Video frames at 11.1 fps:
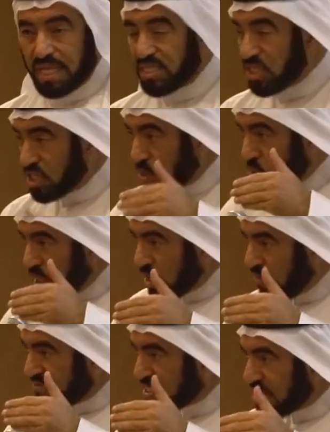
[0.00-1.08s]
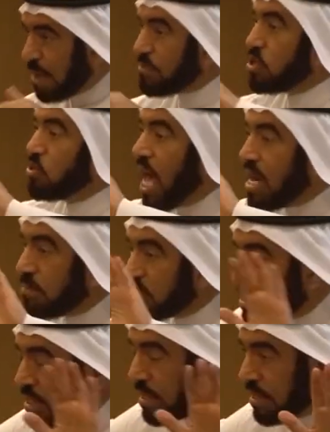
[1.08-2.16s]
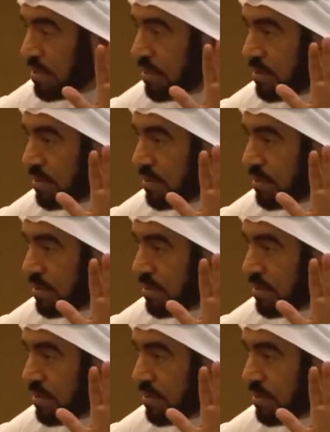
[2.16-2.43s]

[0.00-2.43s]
That is the ruling of Islam unanimously.